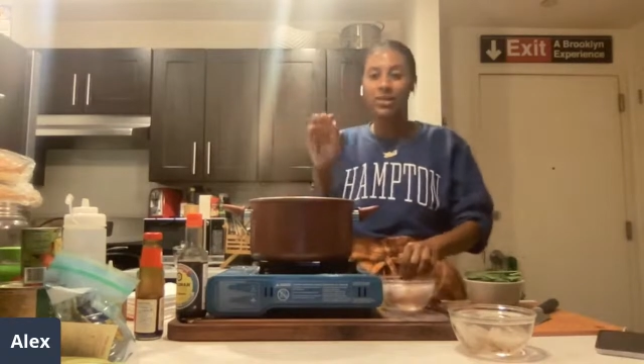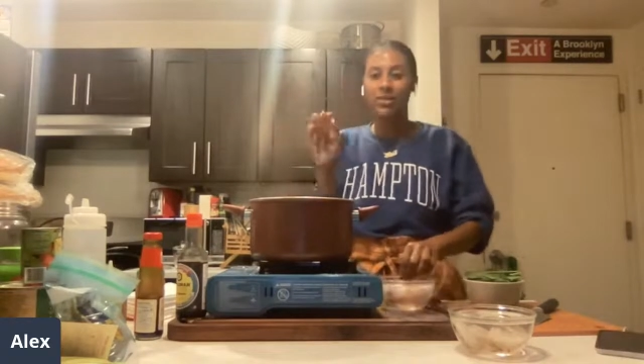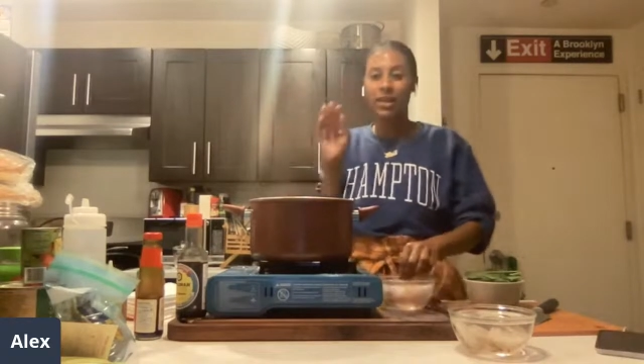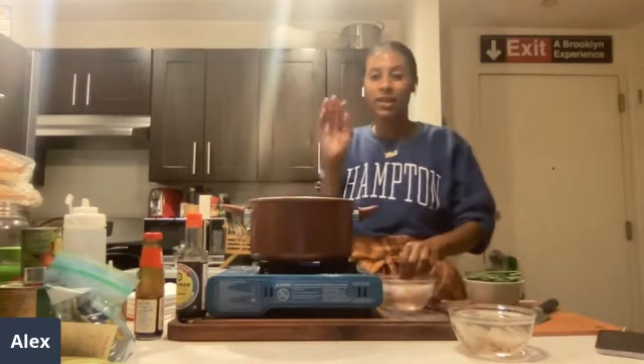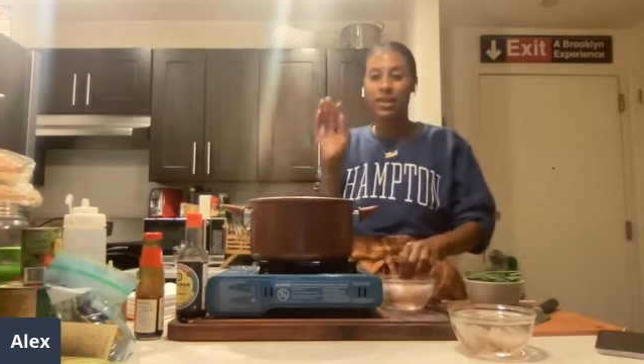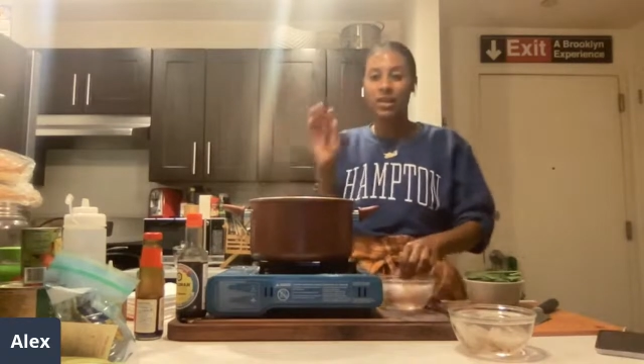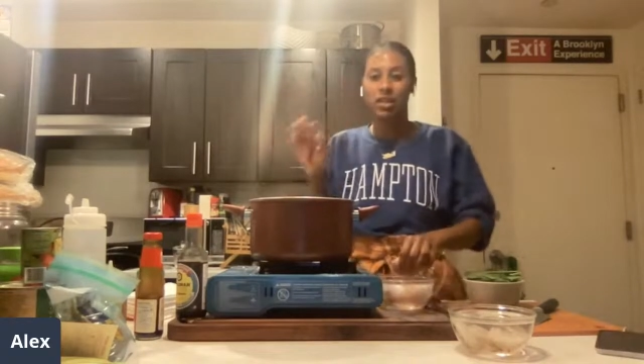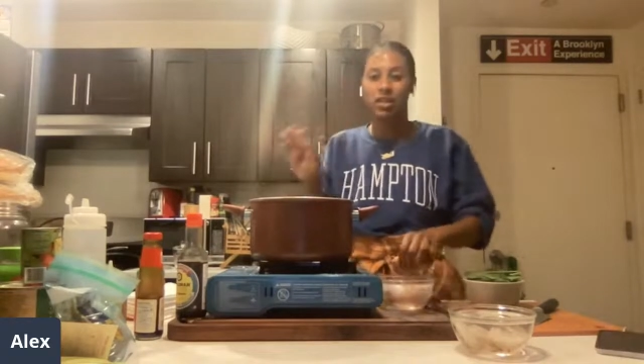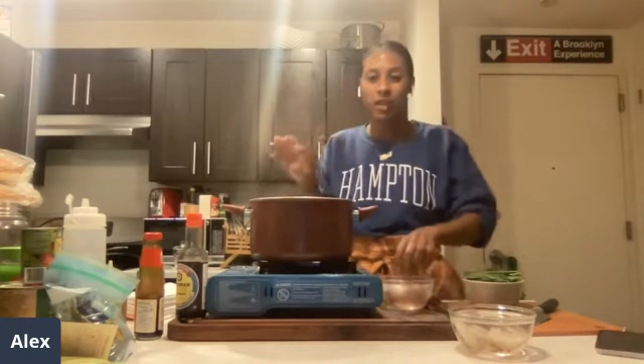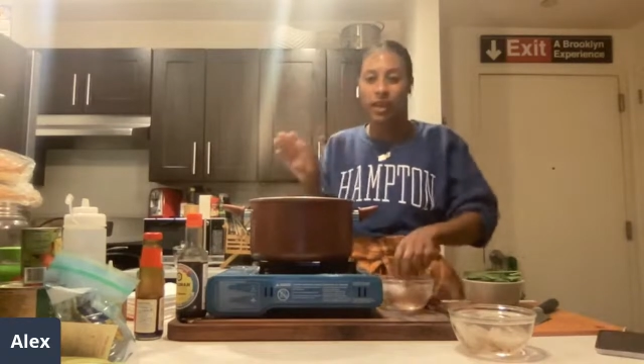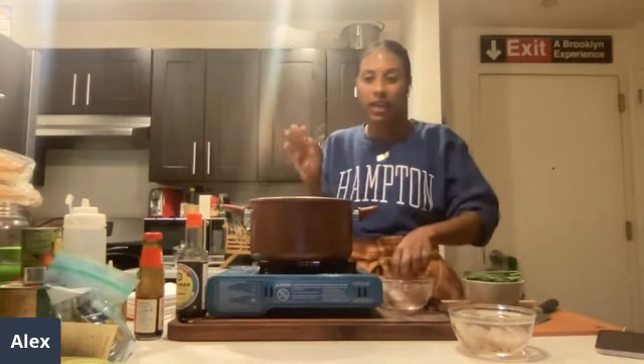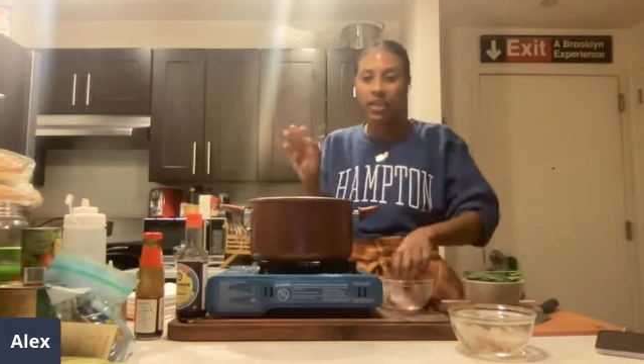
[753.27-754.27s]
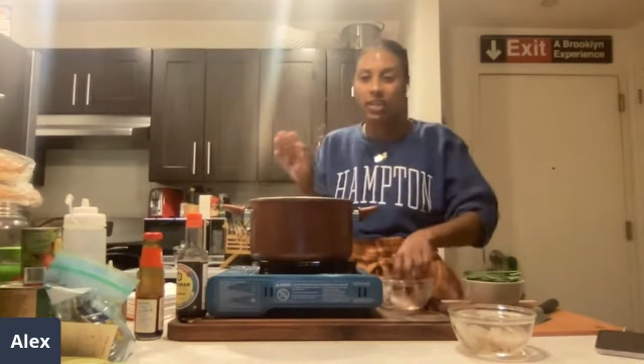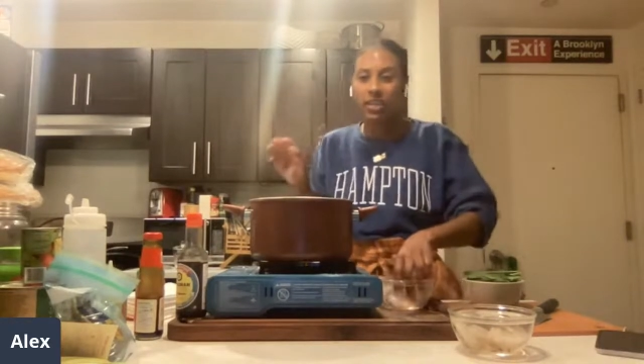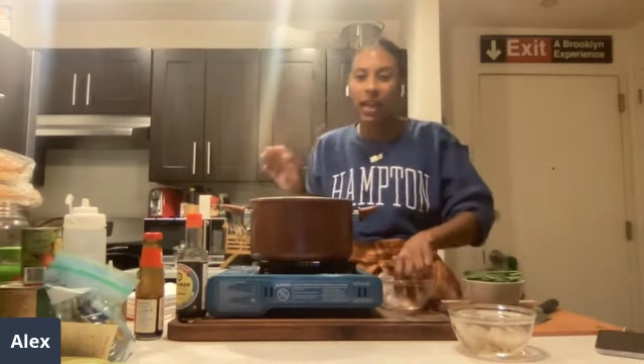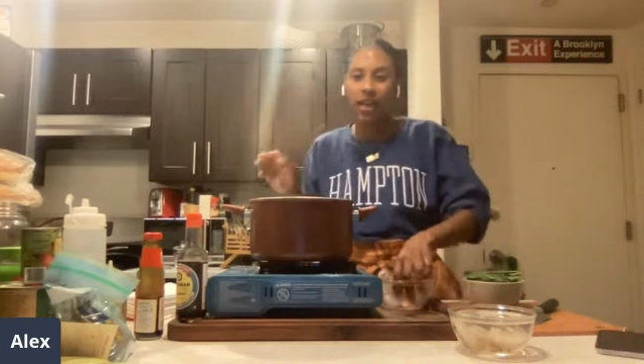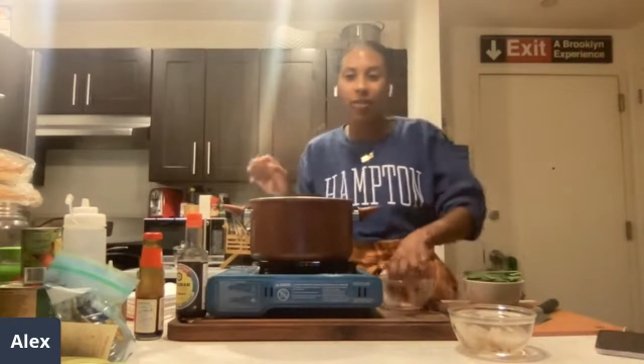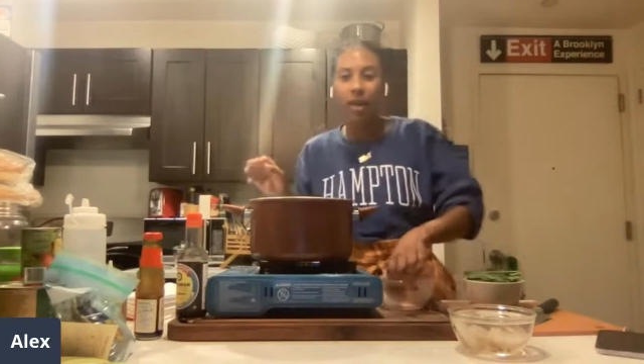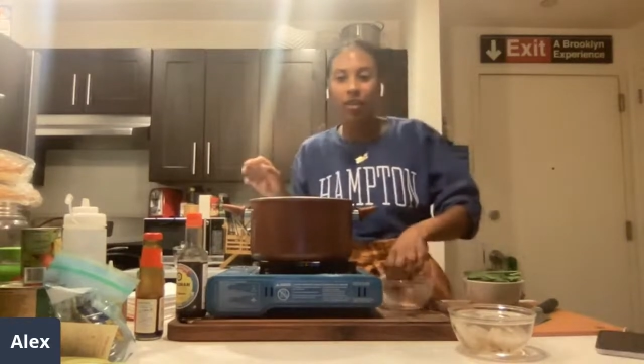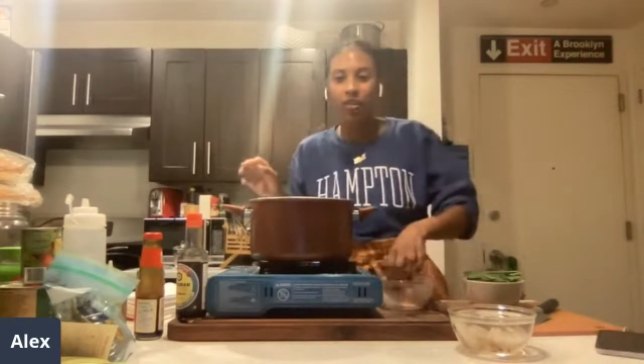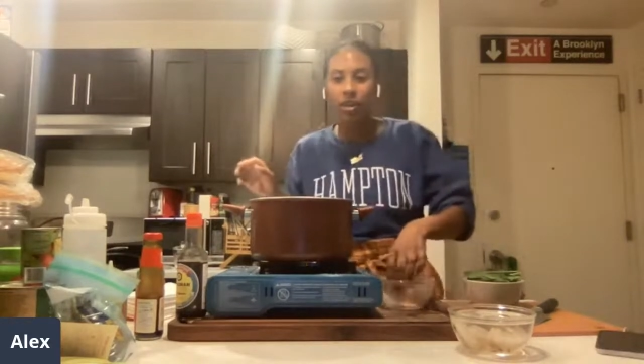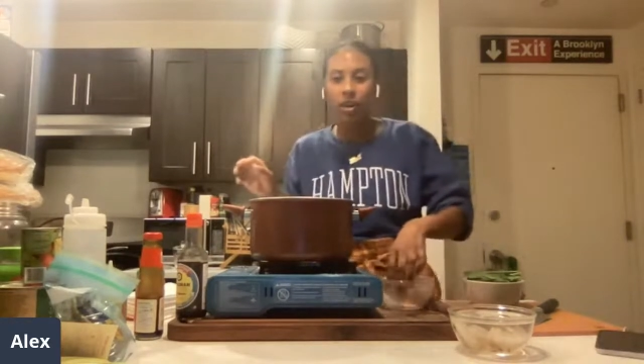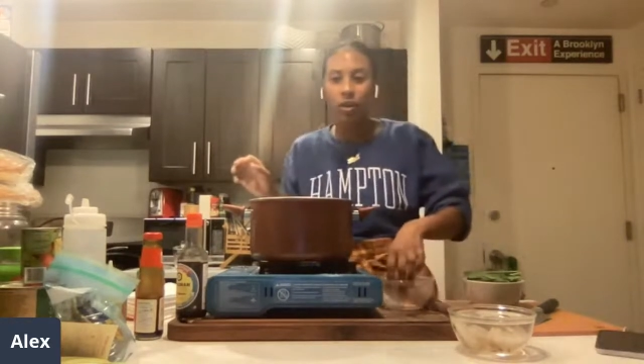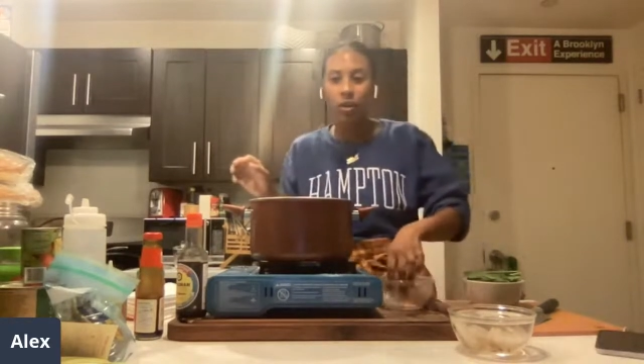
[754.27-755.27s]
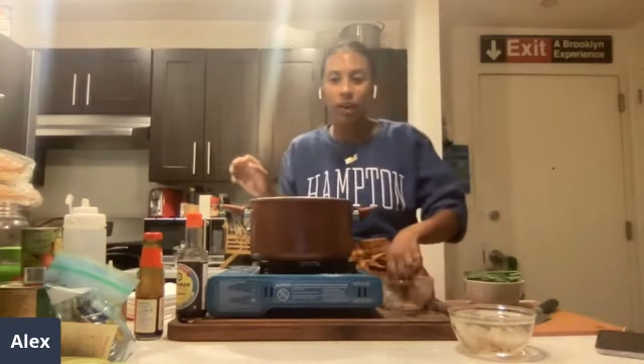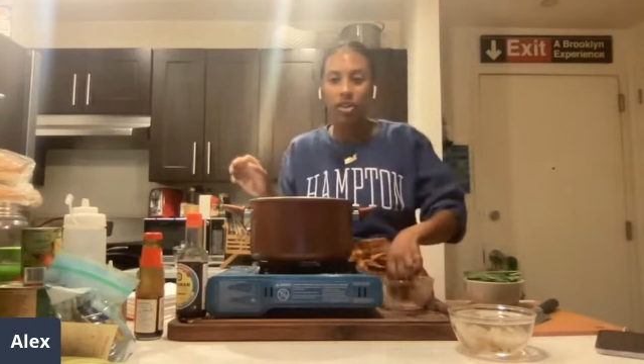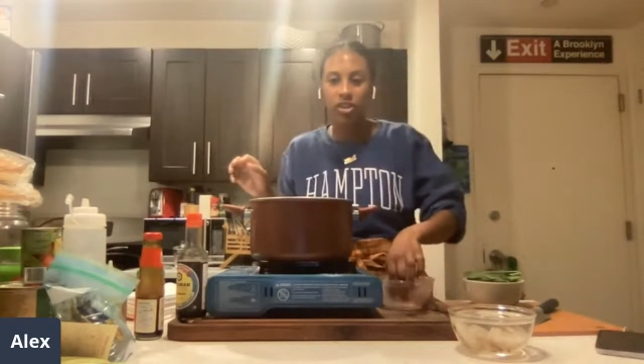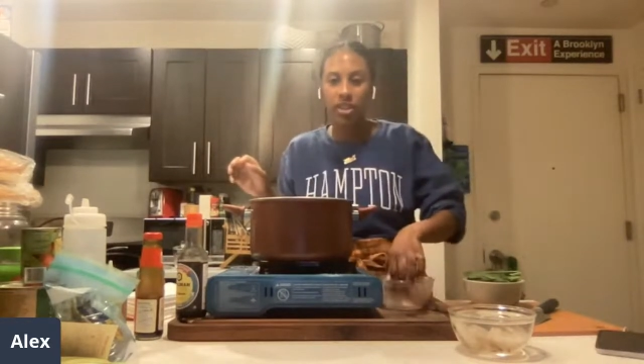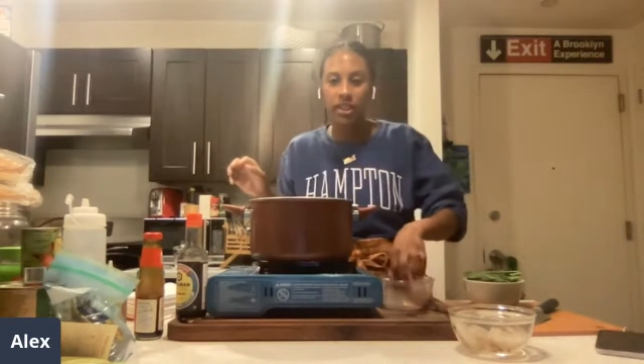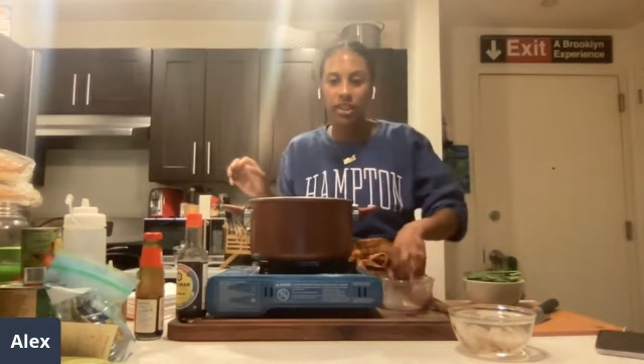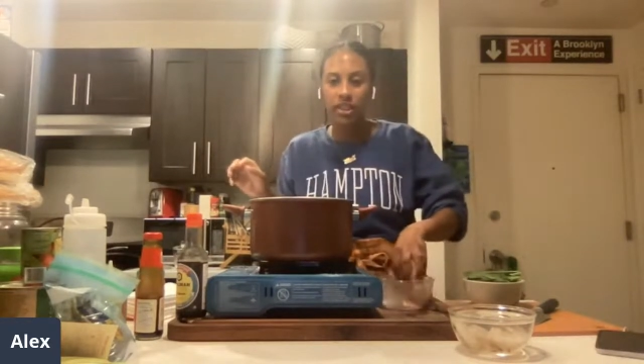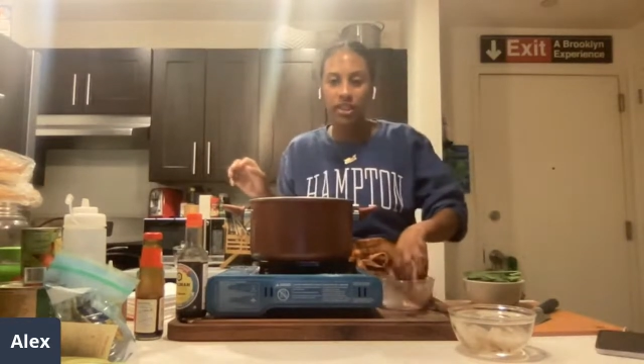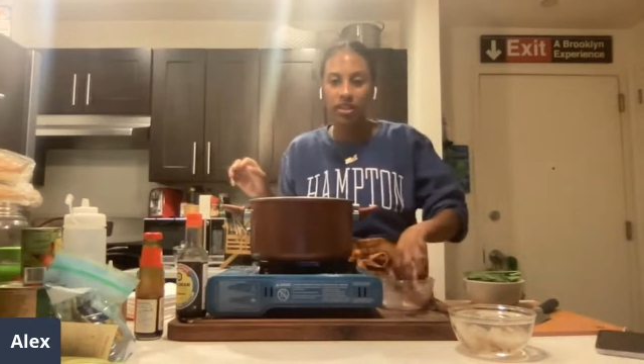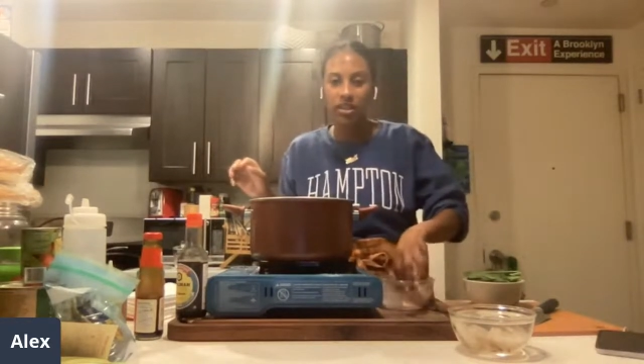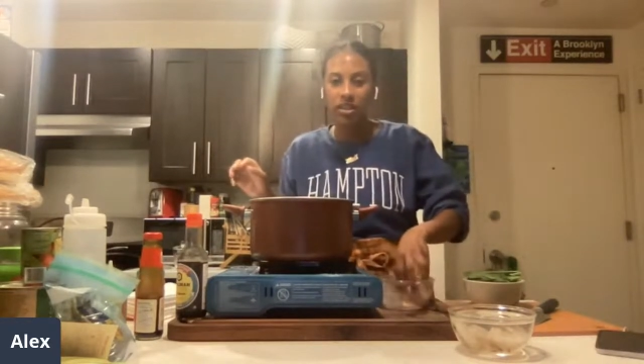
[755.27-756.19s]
it's smelling sweet. Does anyone have any questions?